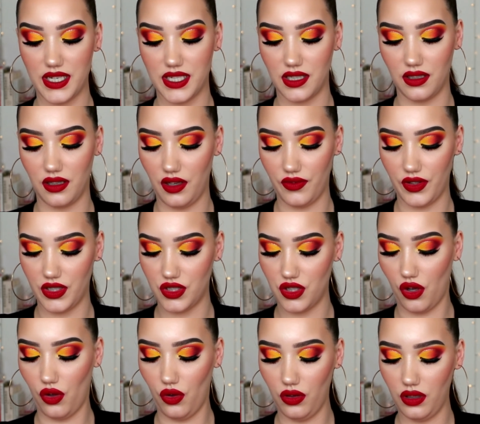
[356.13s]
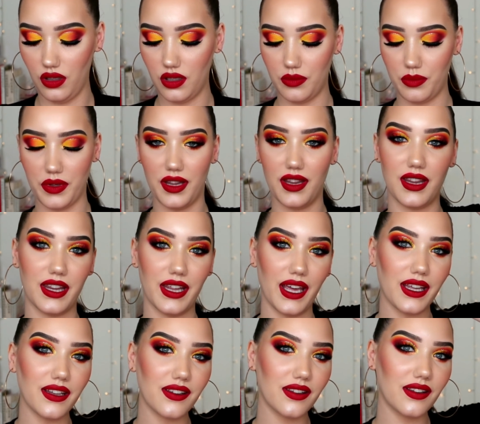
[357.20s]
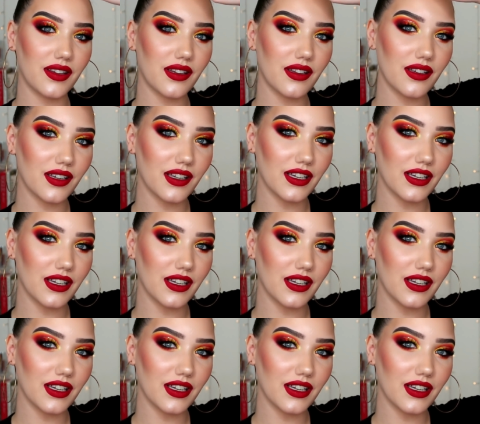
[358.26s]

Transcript: I didn't love it at all. But this,